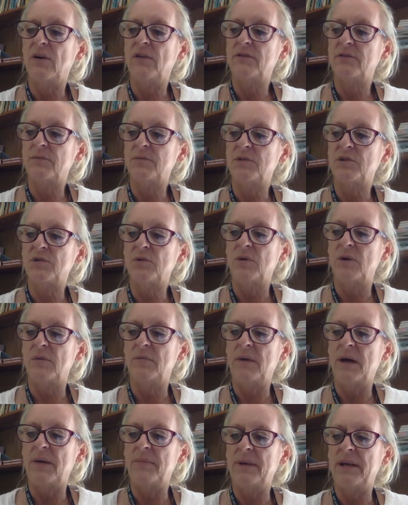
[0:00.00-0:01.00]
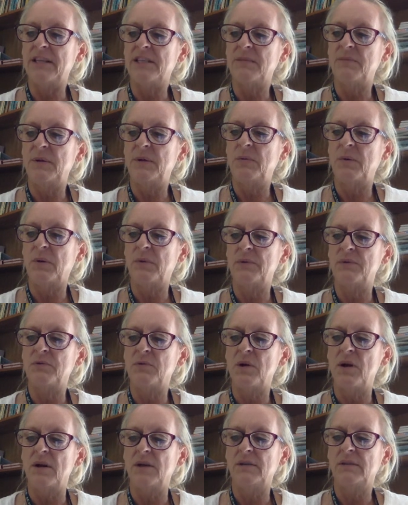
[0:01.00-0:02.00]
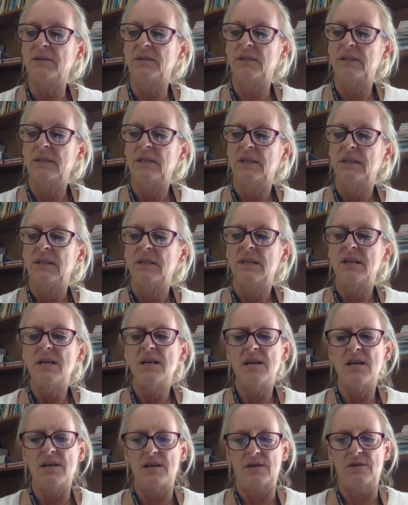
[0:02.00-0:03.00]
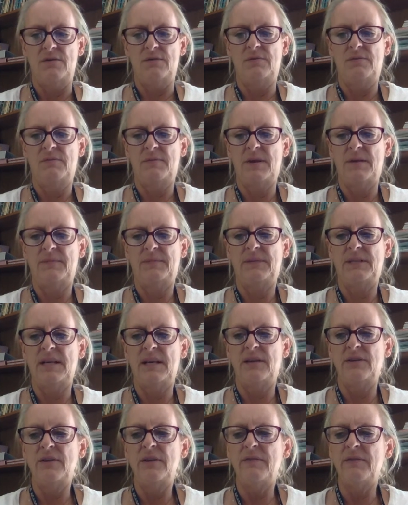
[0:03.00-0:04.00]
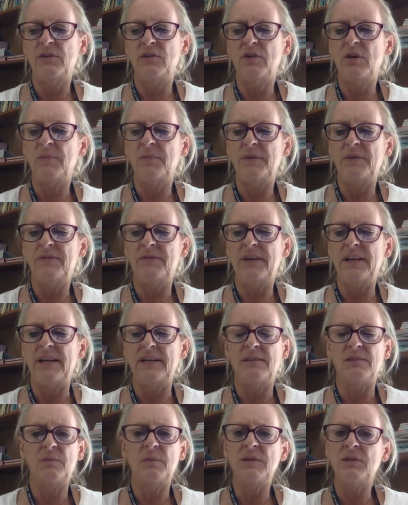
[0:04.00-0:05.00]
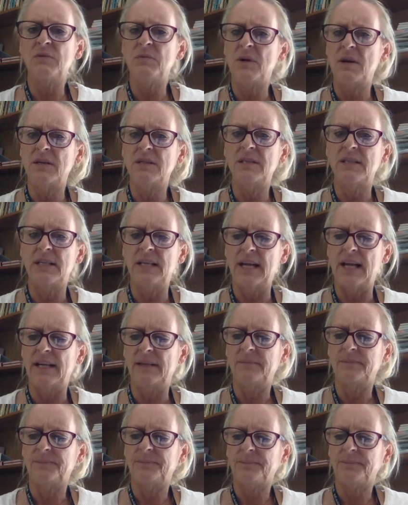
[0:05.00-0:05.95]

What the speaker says: home from school, Mom asked me what was wrong. Uh-oh, Mom said. You have a grumpy face. What's wrong today?